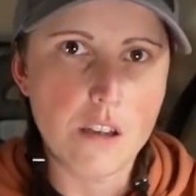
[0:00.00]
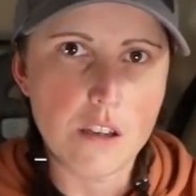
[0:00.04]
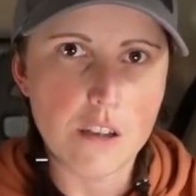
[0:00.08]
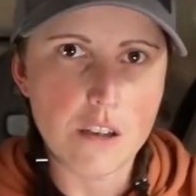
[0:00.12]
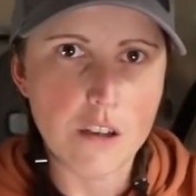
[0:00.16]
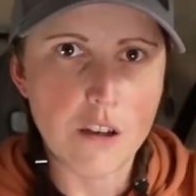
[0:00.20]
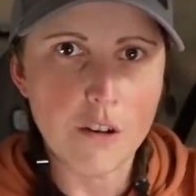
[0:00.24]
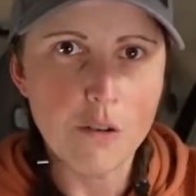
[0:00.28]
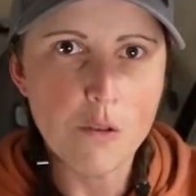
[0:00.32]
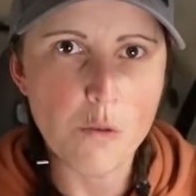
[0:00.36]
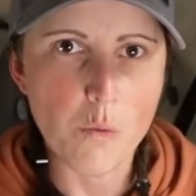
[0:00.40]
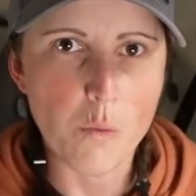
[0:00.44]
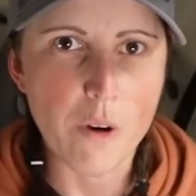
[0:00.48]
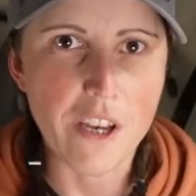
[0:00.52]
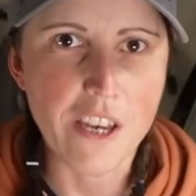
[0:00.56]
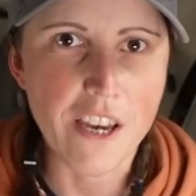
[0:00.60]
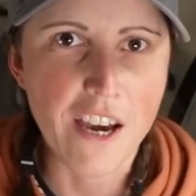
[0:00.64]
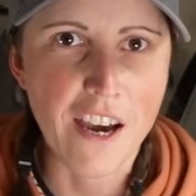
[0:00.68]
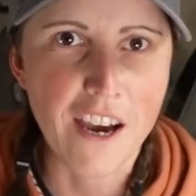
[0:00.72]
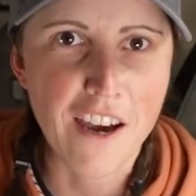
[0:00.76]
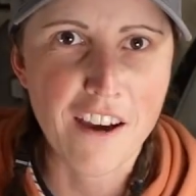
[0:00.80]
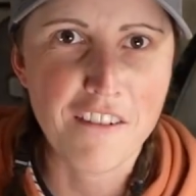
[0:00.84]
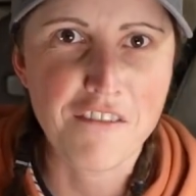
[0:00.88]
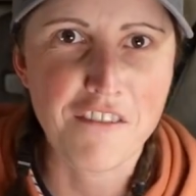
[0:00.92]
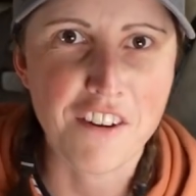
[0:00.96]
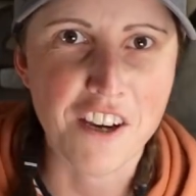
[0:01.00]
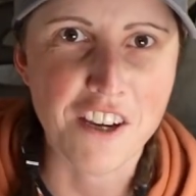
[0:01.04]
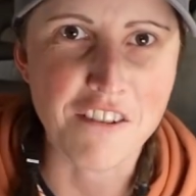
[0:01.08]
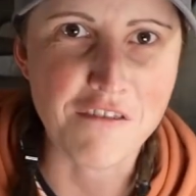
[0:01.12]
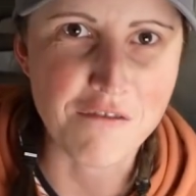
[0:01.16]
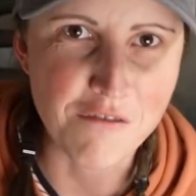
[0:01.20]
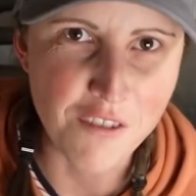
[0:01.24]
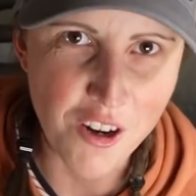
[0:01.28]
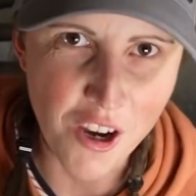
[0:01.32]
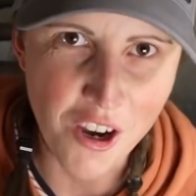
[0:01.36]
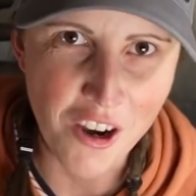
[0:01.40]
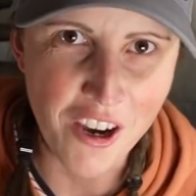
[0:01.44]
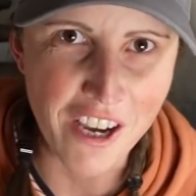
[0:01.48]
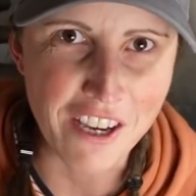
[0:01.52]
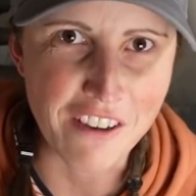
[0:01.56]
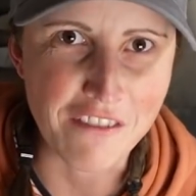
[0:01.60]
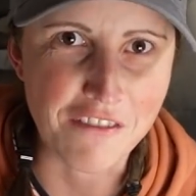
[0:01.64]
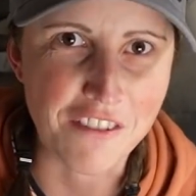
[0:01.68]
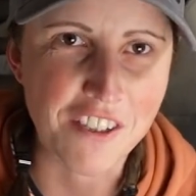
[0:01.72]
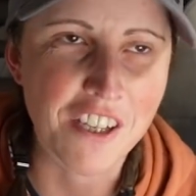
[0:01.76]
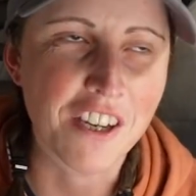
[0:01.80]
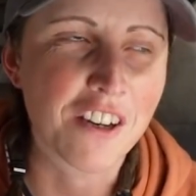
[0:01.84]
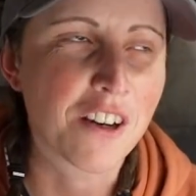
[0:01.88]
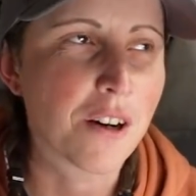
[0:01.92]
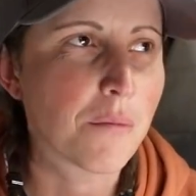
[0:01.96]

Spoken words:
So we have arrived.